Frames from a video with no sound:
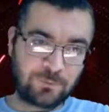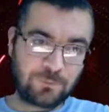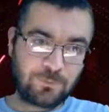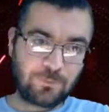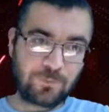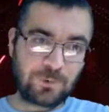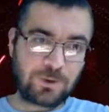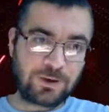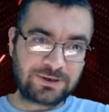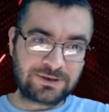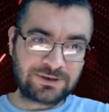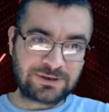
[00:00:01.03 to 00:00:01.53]

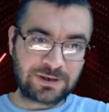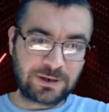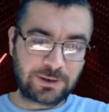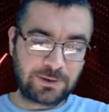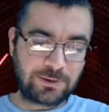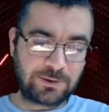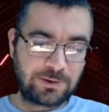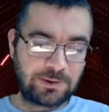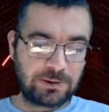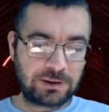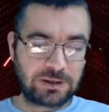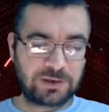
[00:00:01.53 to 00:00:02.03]
What's going
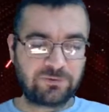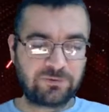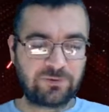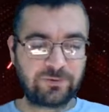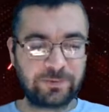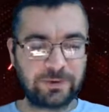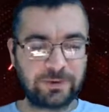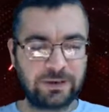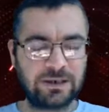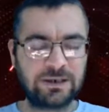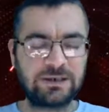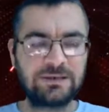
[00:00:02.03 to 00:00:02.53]
on,
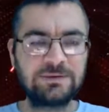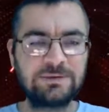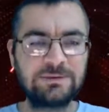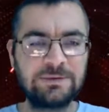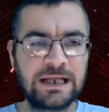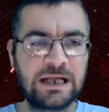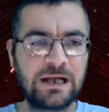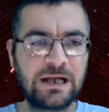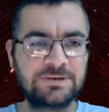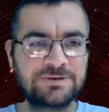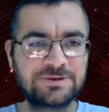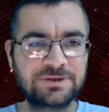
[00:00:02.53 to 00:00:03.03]
everybody?
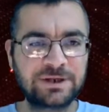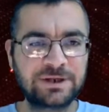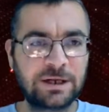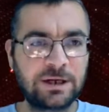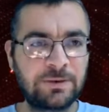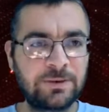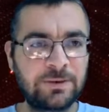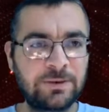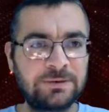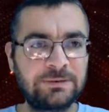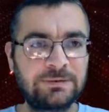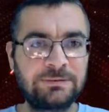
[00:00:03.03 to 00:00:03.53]
How's it
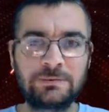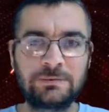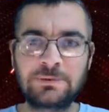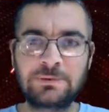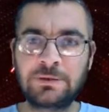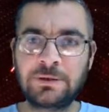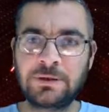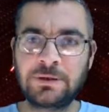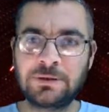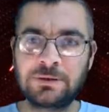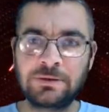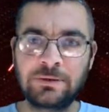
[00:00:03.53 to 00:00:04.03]
going?
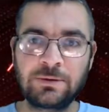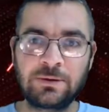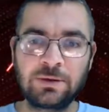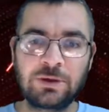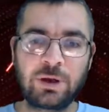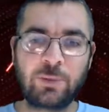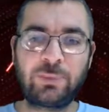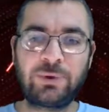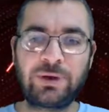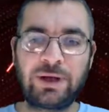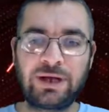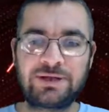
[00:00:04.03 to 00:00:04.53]

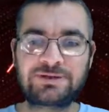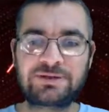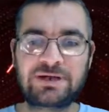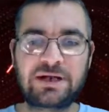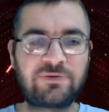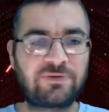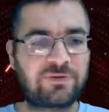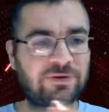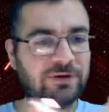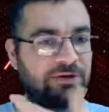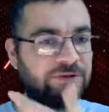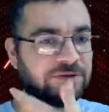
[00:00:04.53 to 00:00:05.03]
Hope you guys are
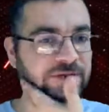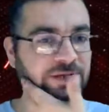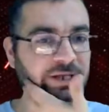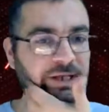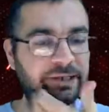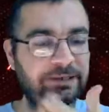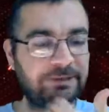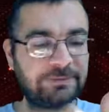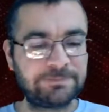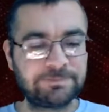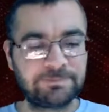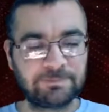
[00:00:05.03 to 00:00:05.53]
having a good
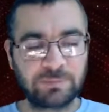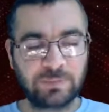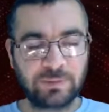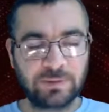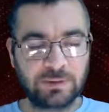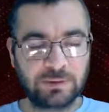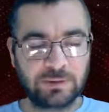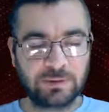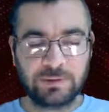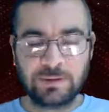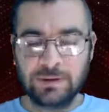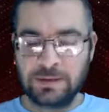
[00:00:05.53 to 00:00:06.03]
day.
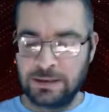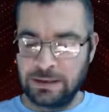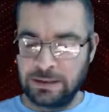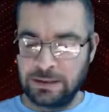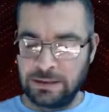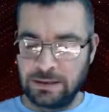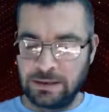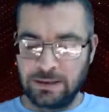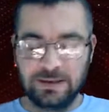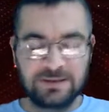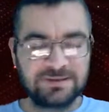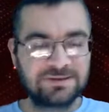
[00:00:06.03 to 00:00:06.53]

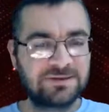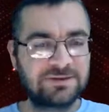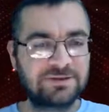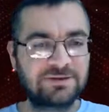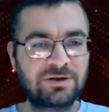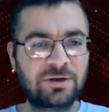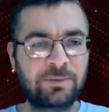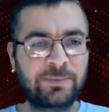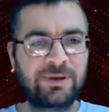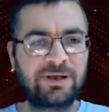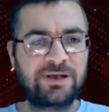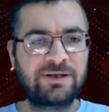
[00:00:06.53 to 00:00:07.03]
It's going
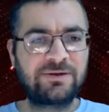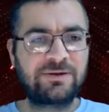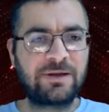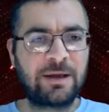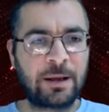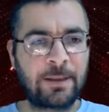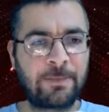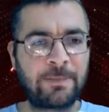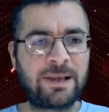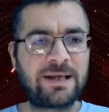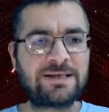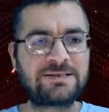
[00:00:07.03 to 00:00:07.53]
to be an
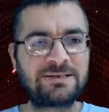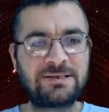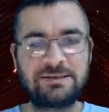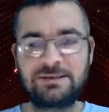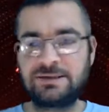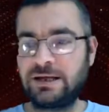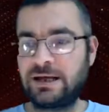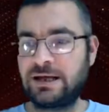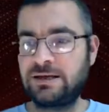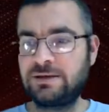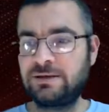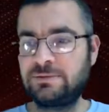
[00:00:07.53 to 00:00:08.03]
amazing
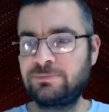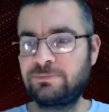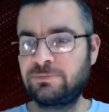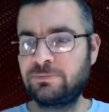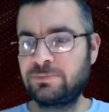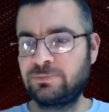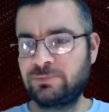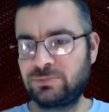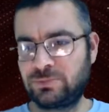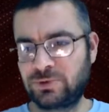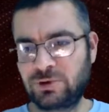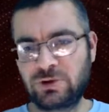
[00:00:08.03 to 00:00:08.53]
day.
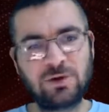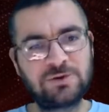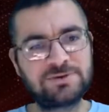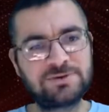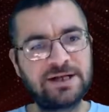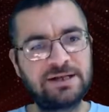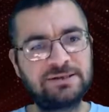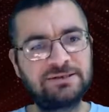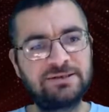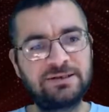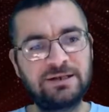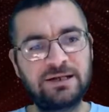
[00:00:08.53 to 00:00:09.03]
Close
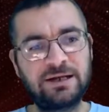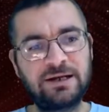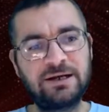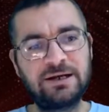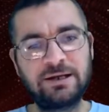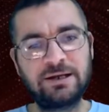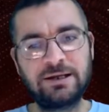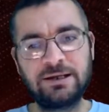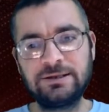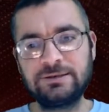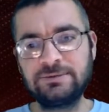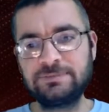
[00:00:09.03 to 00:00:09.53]
out the day
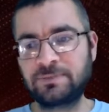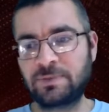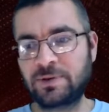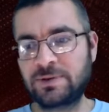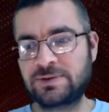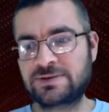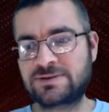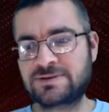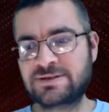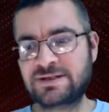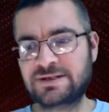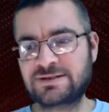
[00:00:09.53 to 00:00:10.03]
today.
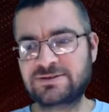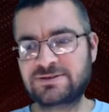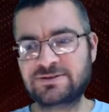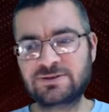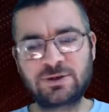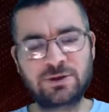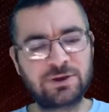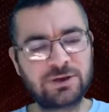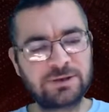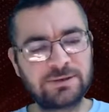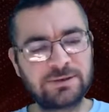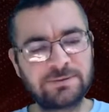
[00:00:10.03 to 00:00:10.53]
It's
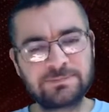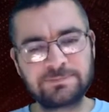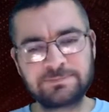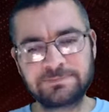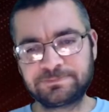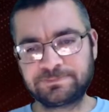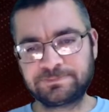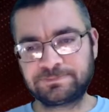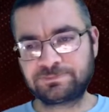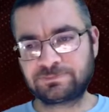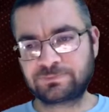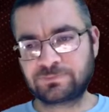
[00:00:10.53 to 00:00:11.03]
6:30
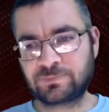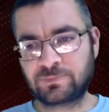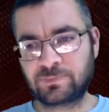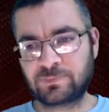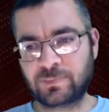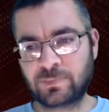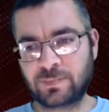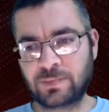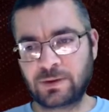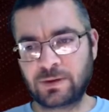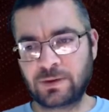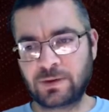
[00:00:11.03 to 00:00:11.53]

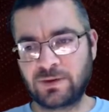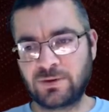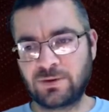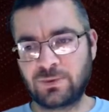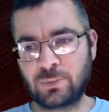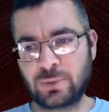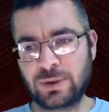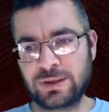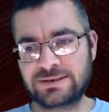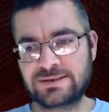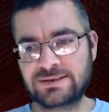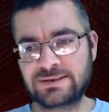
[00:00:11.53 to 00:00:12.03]
on
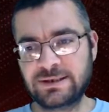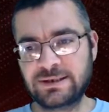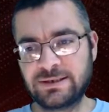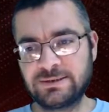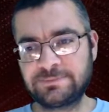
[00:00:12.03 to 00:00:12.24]
Wednesday.